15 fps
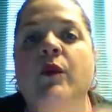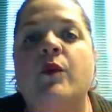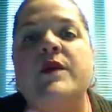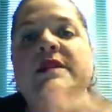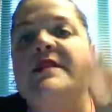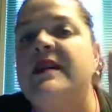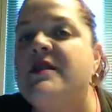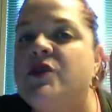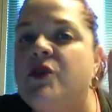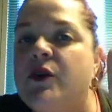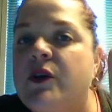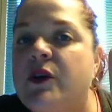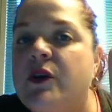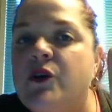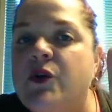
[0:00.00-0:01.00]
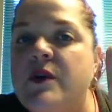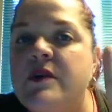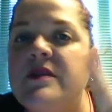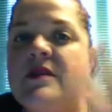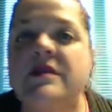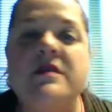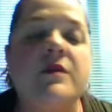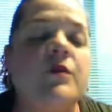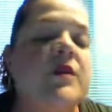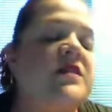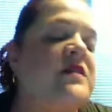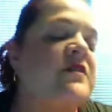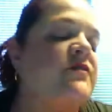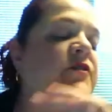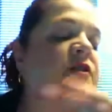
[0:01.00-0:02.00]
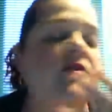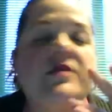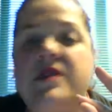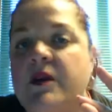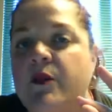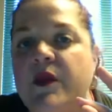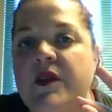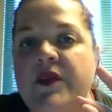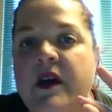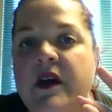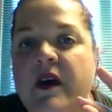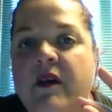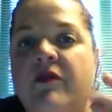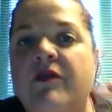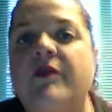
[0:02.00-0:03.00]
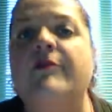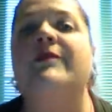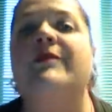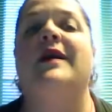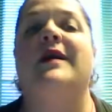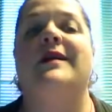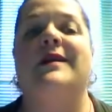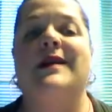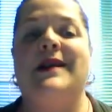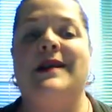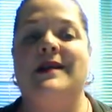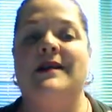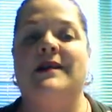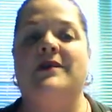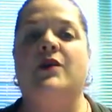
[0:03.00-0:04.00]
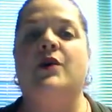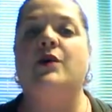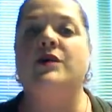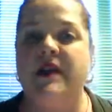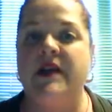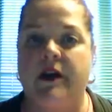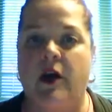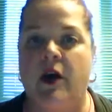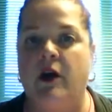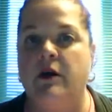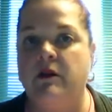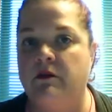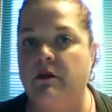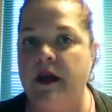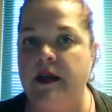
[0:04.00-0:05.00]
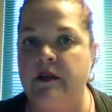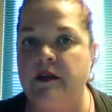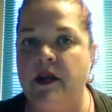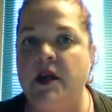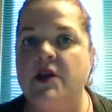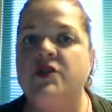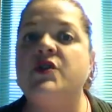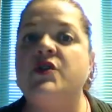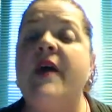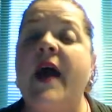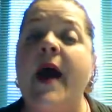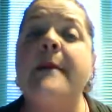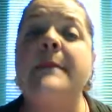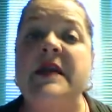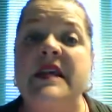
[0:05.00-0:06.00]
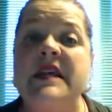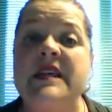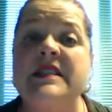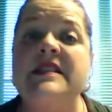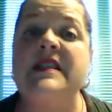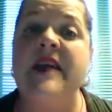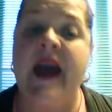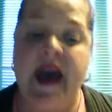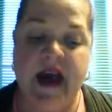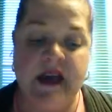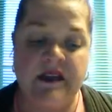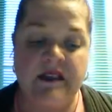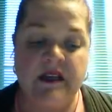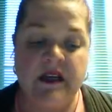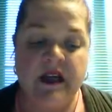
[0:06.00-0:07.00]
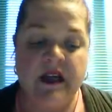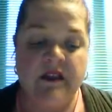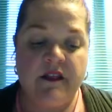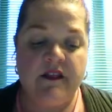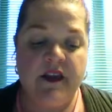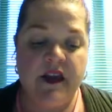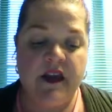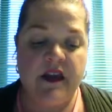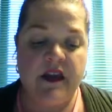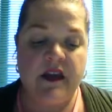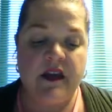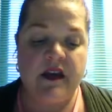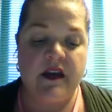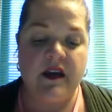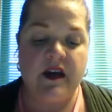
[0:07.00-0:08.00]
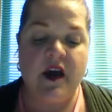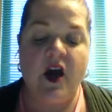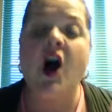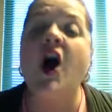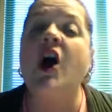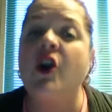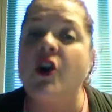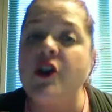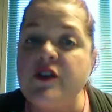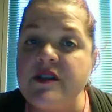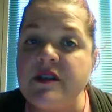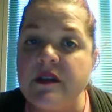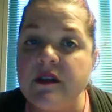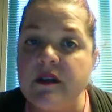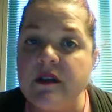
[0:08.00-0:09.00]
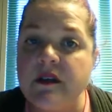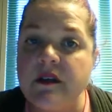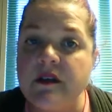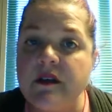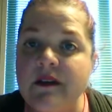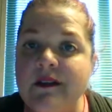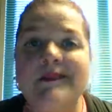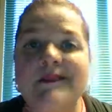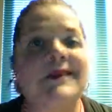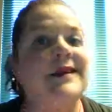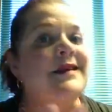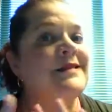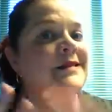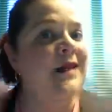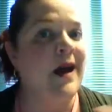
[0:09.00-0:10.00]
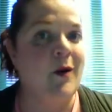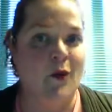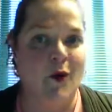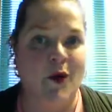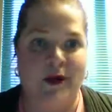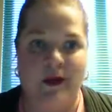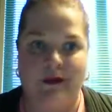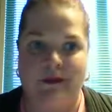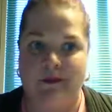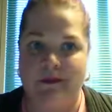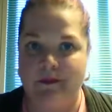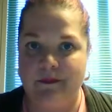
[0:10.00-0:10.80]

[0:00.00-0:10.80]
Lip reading: When we say circulatory system, what's the first thing we think of? The old ticker, right? So that means that the heart is not working.